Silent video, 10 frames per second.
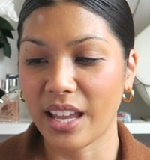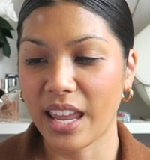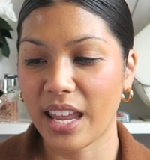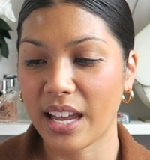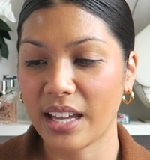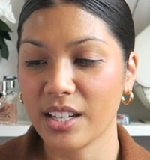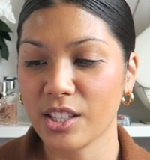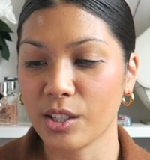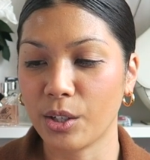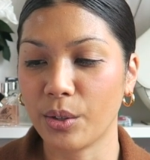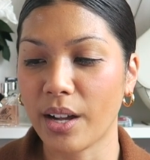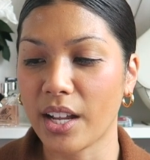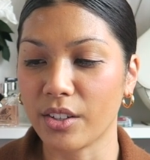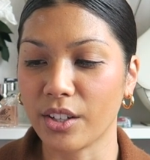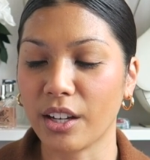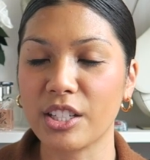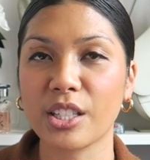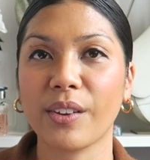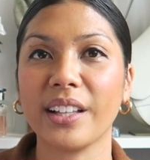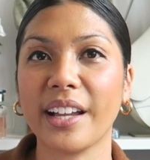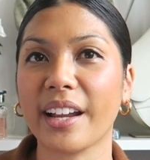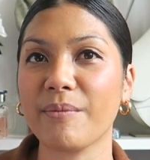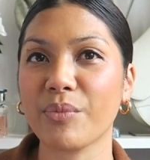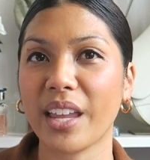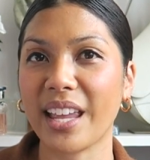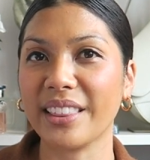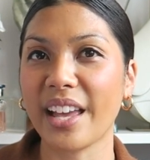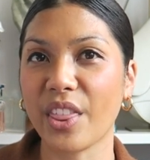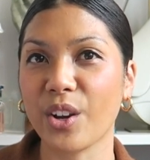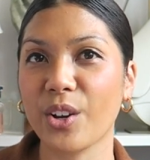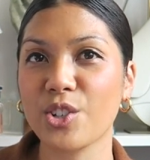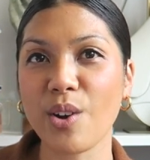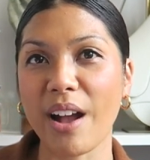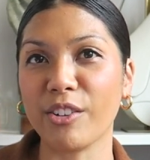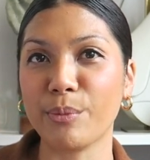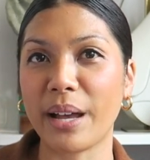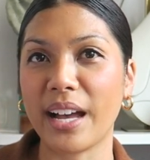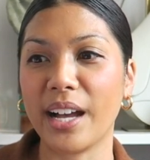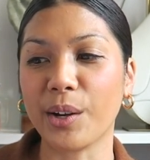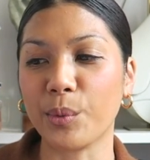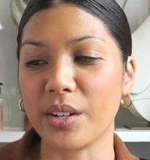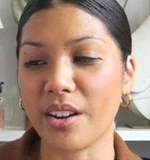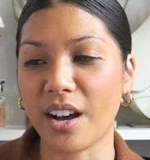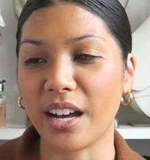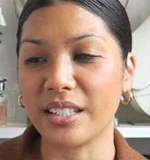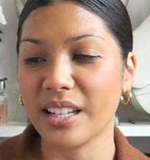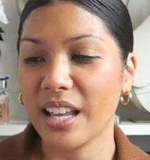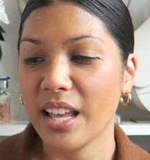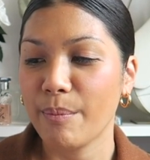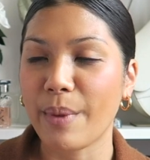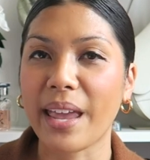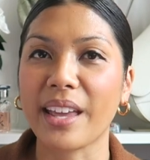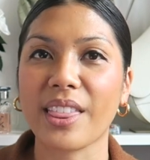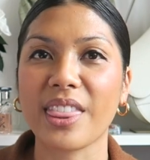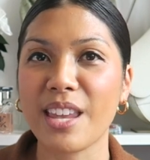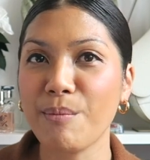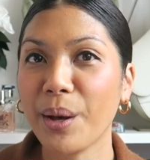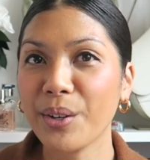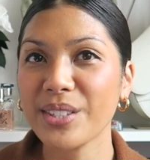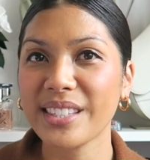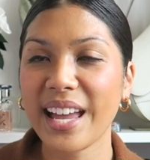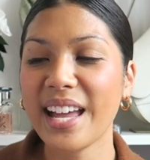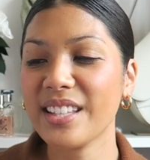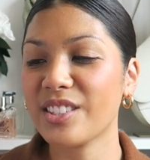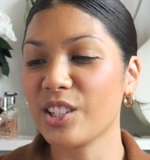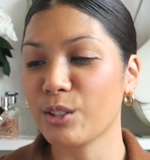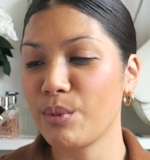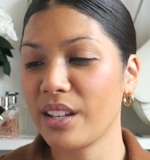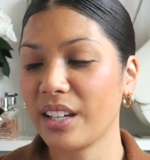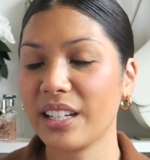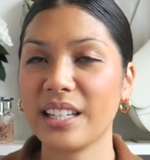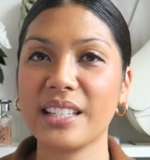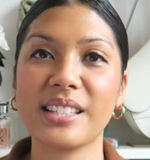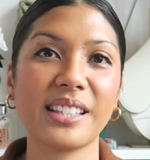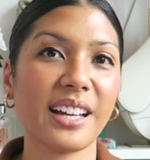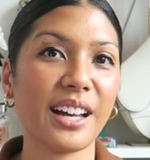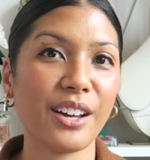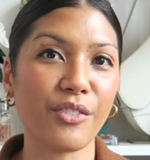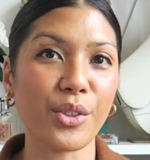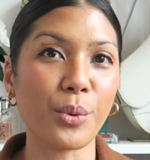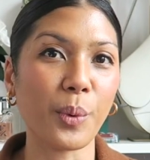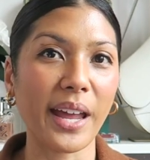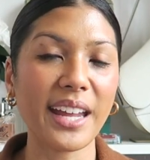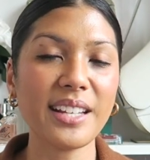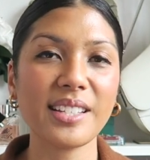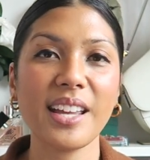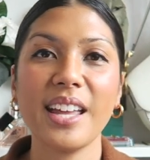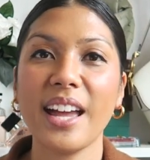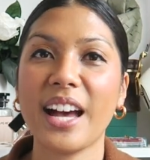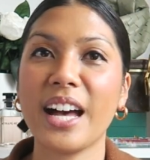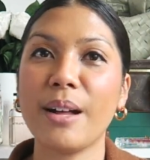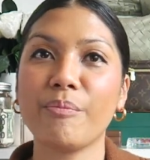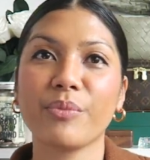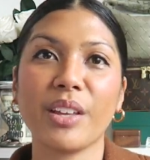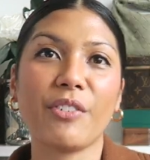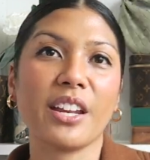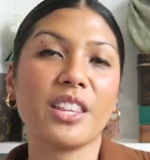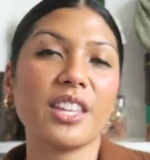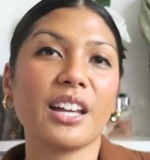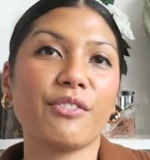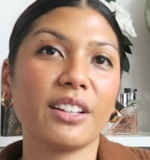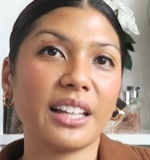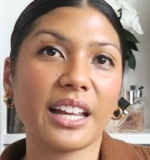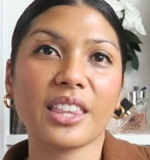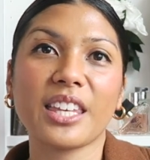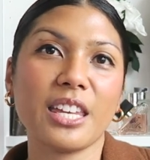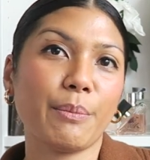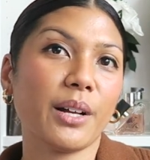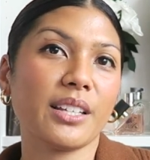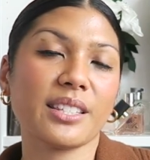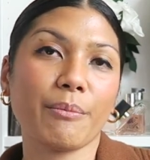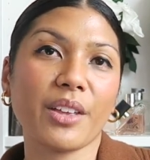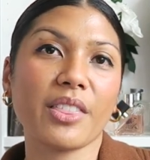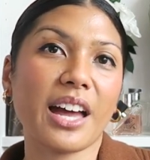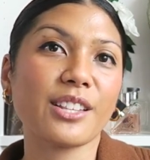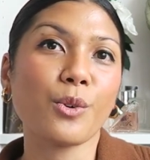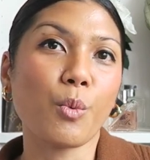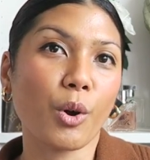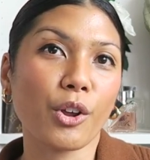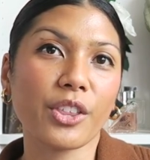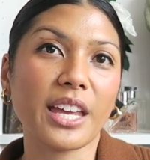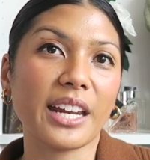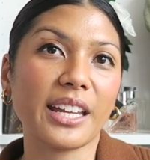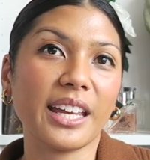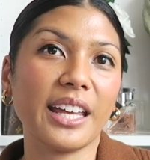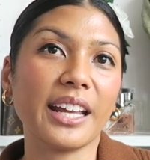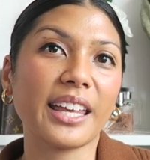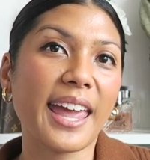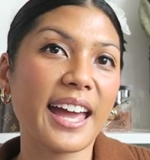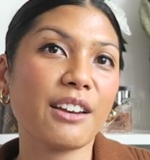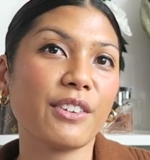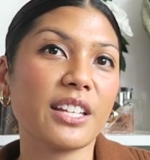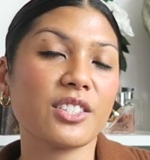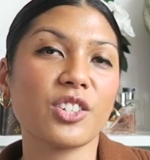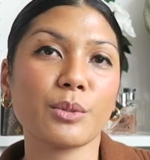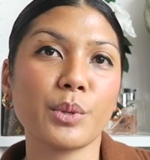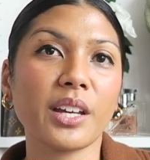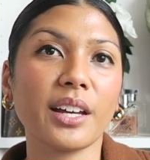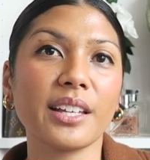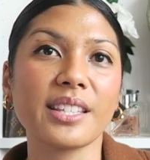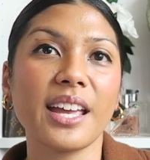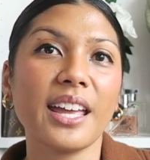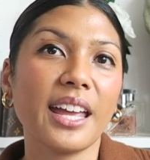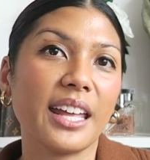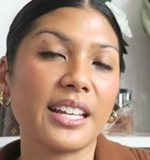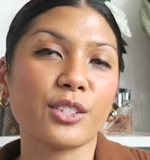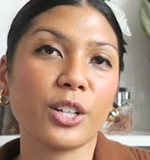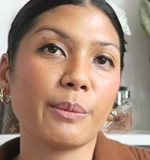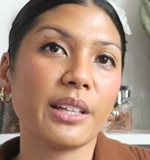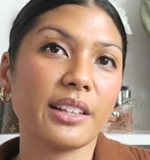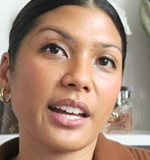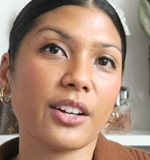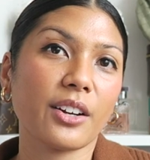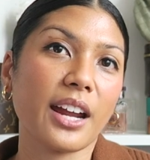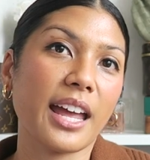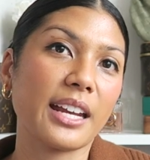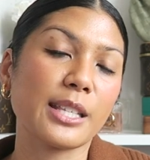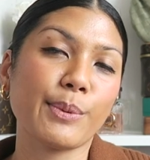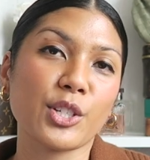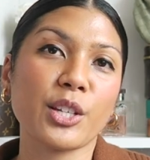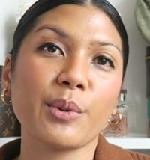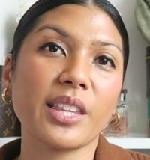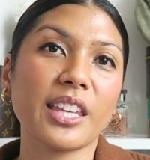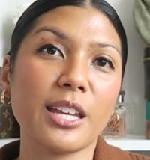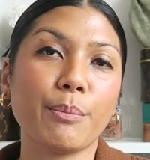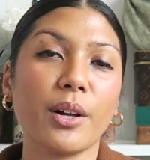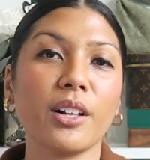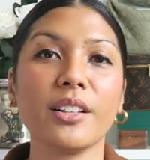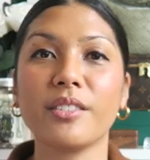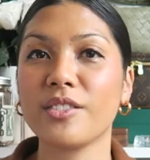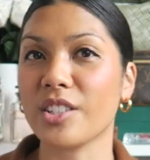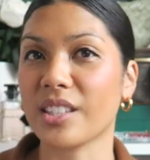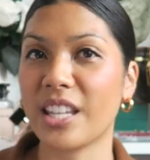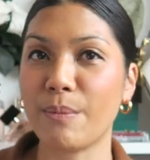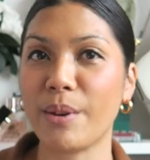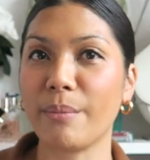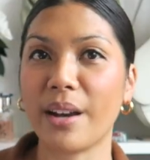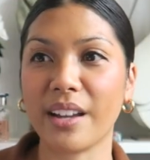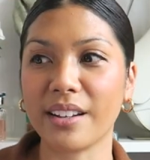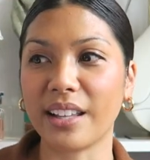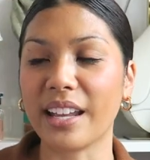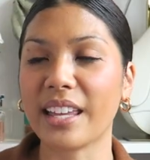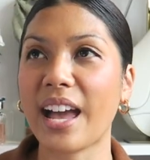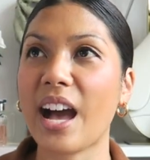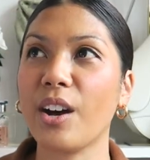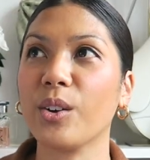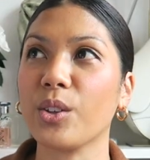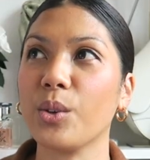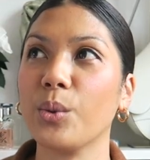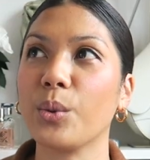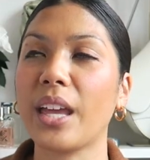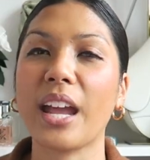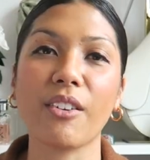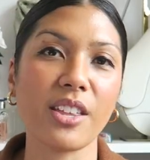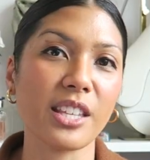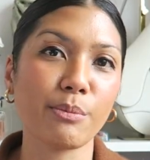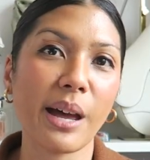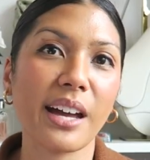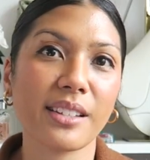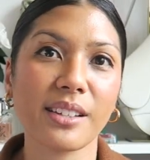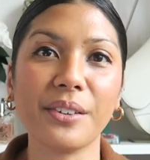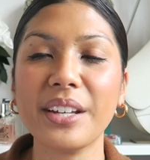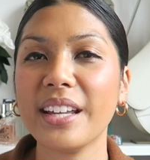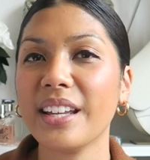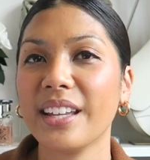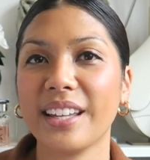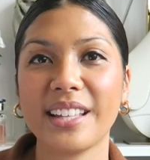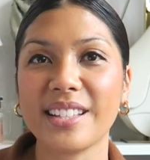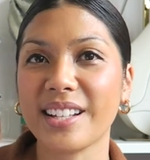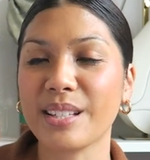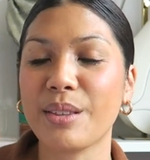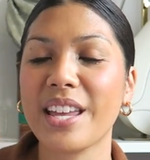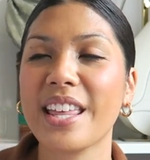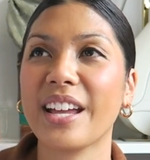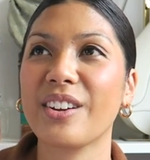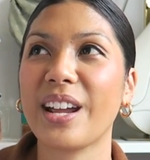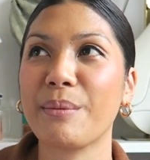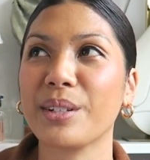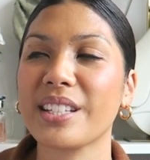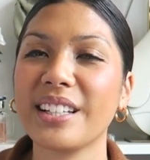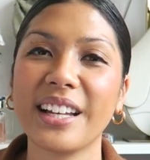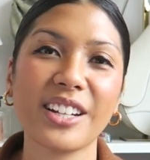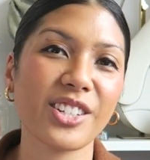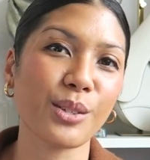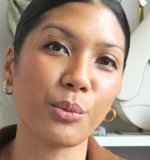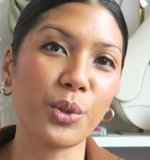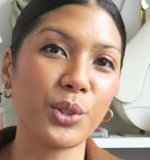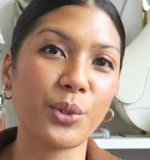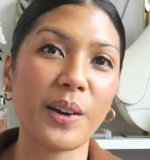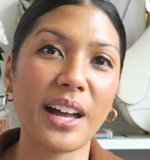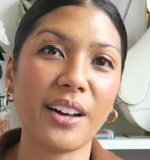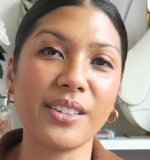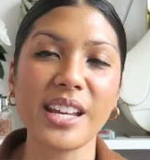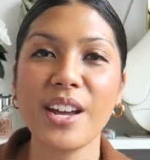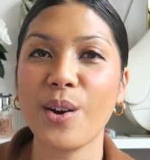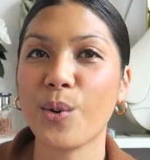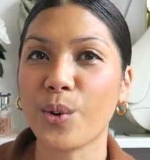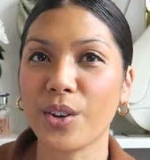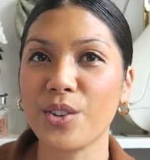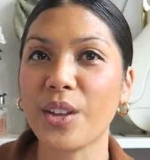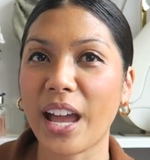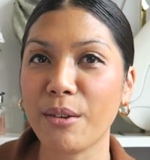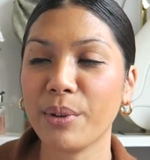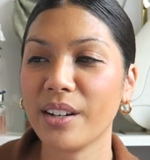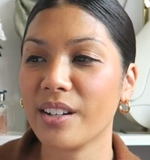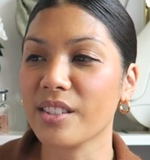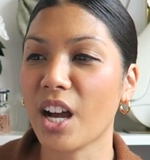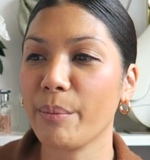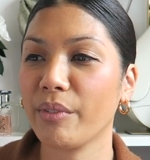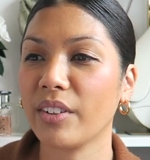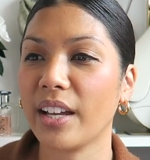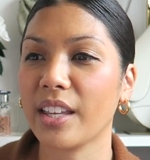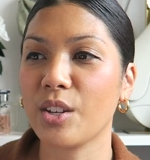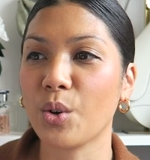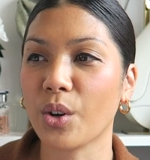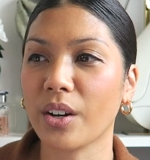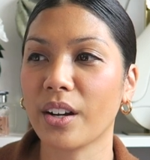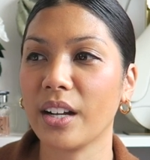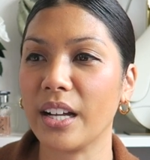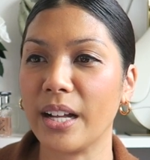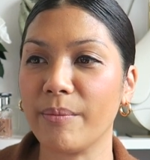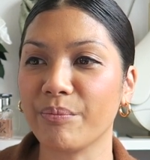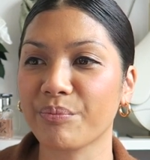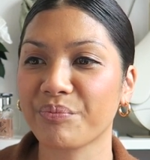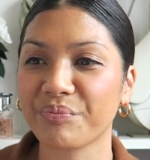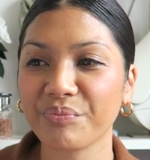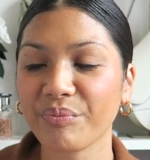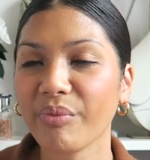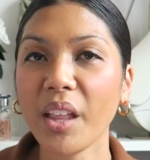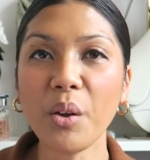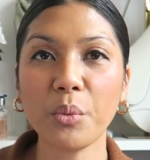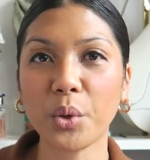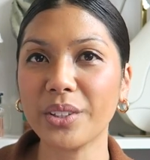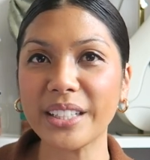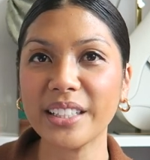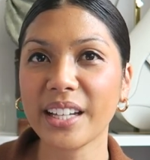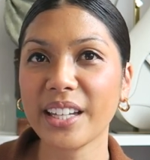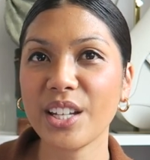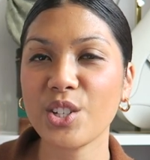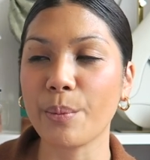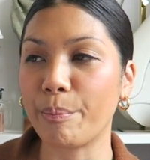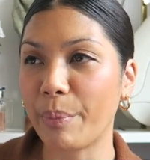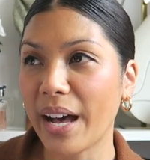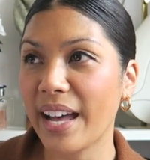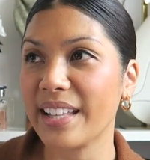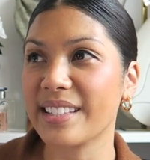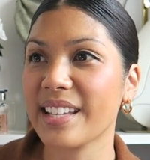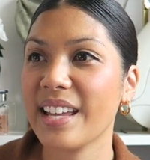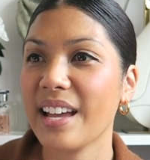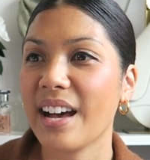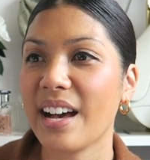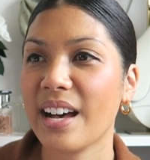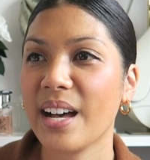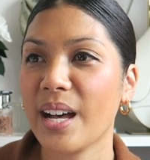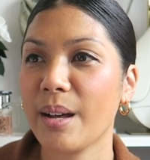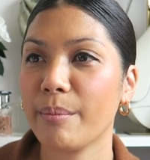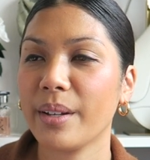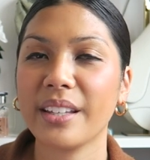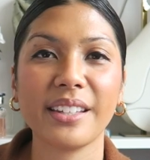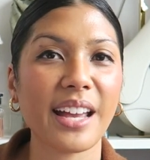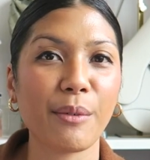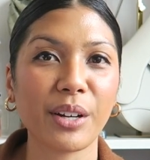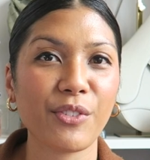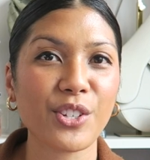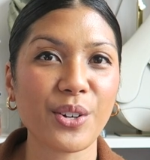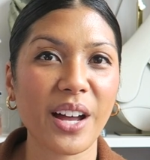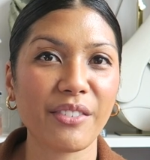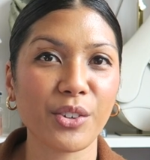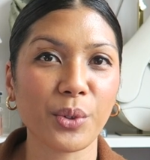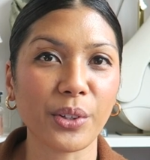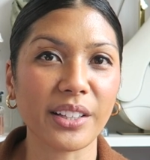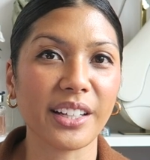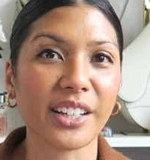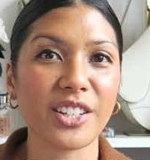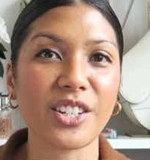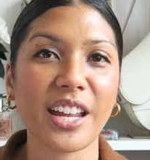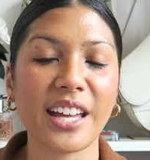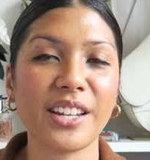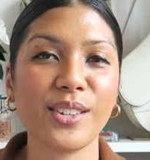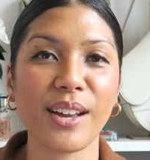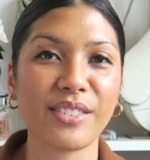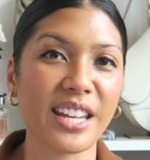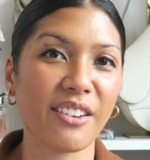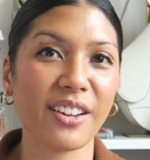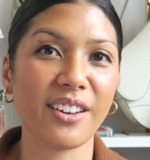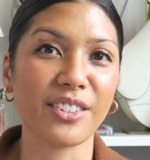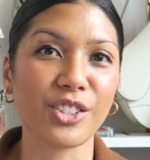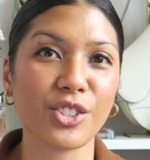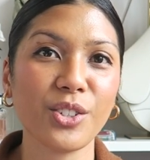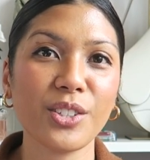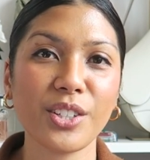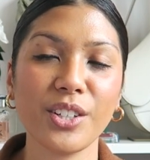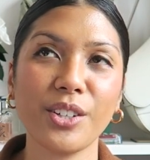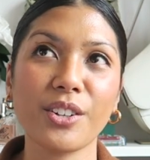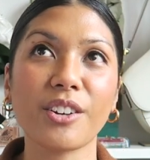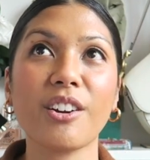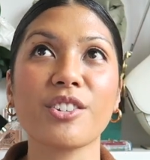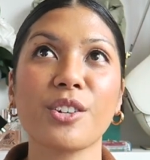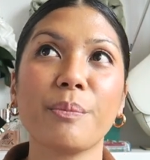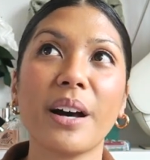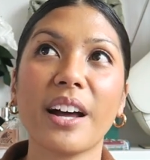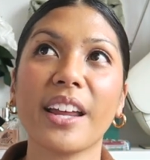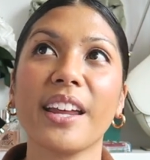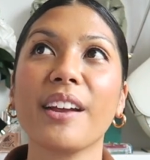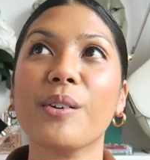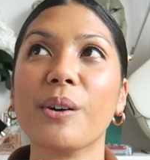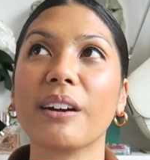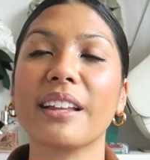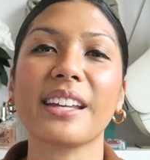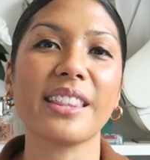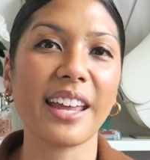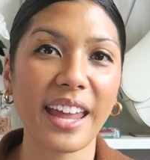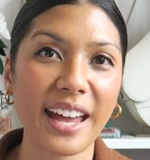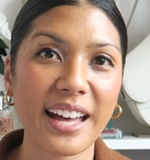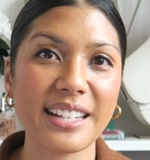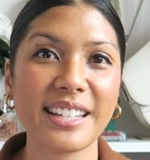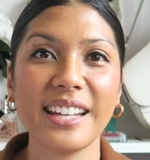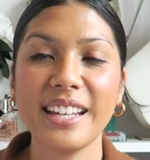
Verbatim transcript: the hand so I don't know I just feel like a leather travel bag would not make the most sense just because of the weight. Um, if anything, I feel like the Keepall is something that's worth getting in a canvas just because it is going to be lighter and especially with the Keepall, just keep in mind like how you carry this bag. So it's not something that you're able to like just roll around or you can put it on top of like your um, rolling luggage but um, yeah, what if you don't have your rolling luggage and you have to carry it on your shoulder or across your body or like in the hand?